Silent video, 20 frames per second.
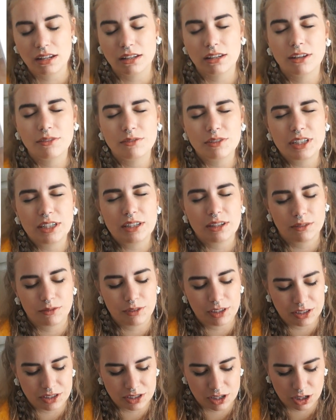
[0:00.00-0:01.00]
lovely,
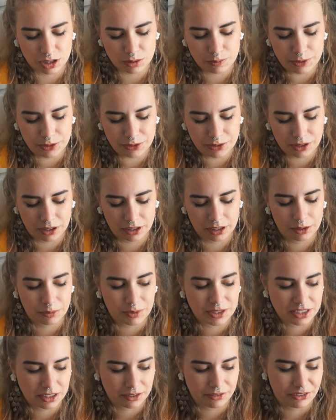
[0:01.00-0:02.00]
lovely dark blue colour,
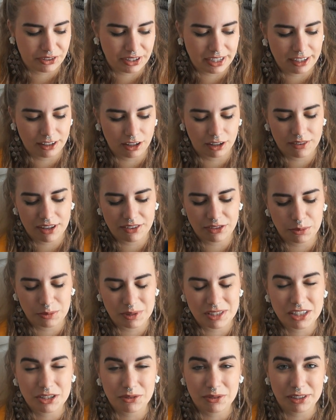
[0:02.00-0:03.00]
which I really love, and the
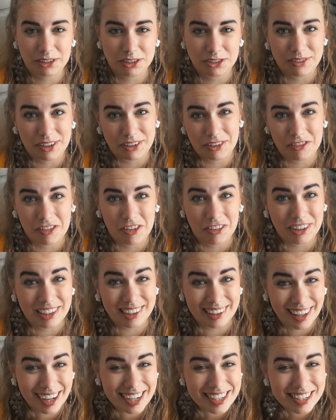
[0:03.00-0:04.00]
material is very, very
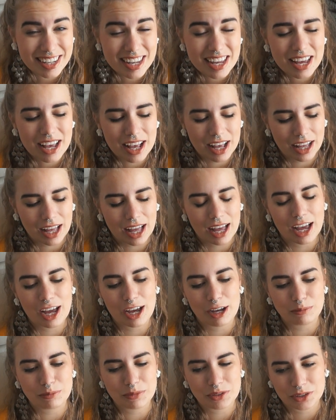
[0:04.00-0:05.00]
light.
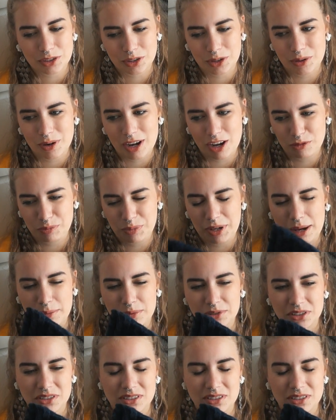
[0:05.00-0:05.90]
So I'll be able